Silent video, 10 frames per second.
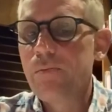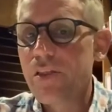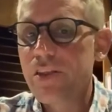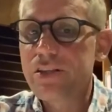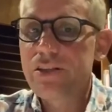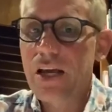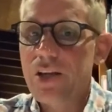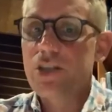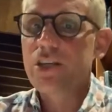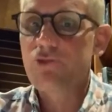This is
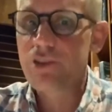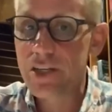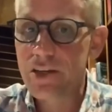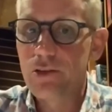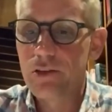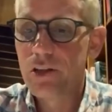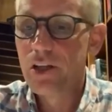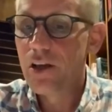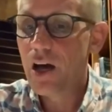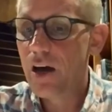actually critical
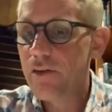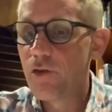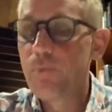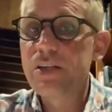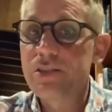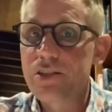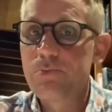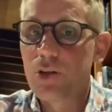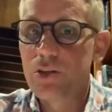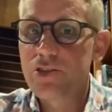for business
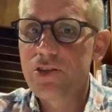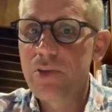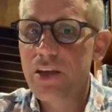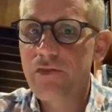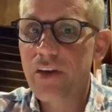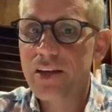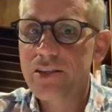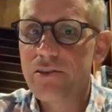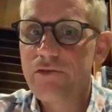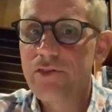models to be
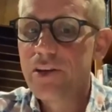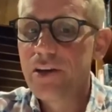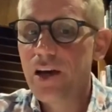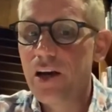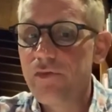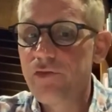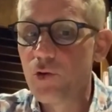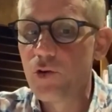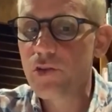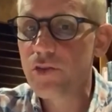effective
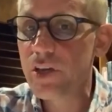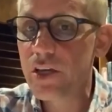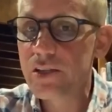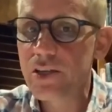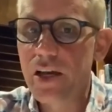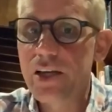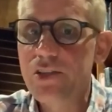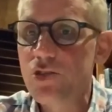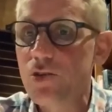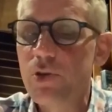for the entire
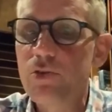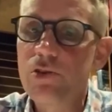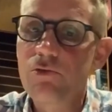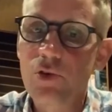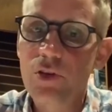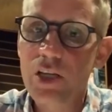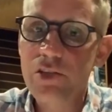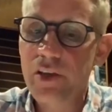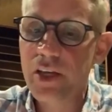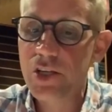distributed rural
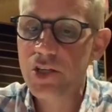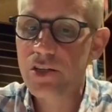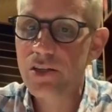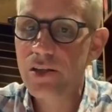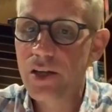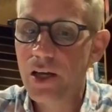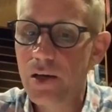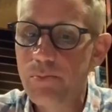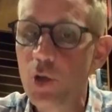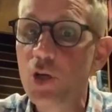electrification
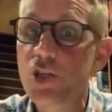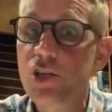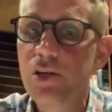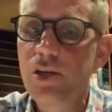push,